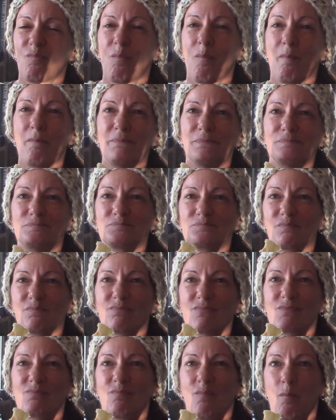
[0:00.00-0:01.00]
It's really
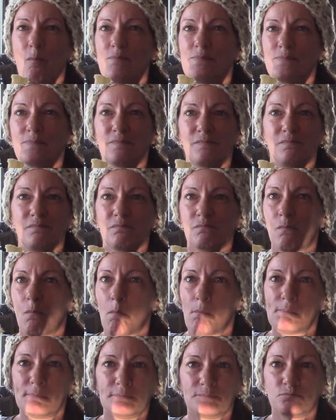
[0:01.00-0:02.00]
just a basic
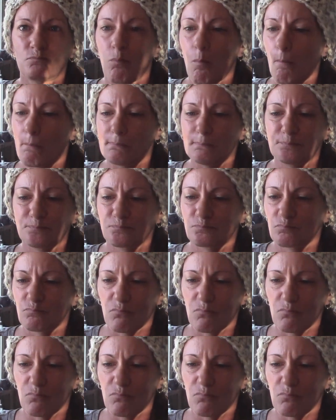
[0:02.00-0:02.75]
tortilla recipe, but